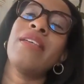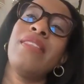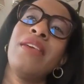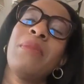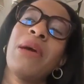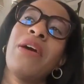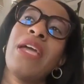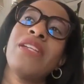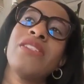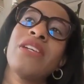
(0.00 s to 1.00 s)
I think about
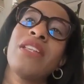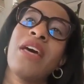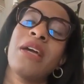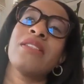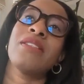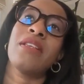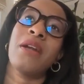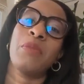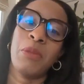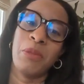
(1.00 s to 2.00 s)
aging a lot because a
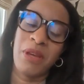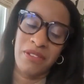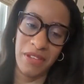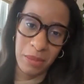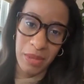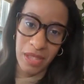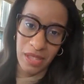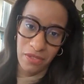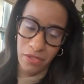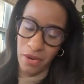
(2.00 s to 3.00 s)
lot of people in my family
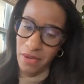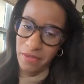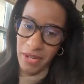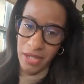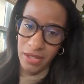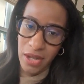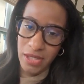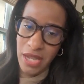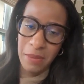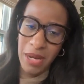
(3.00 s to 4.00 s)
live for a very
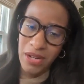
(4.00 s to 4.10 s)
long time.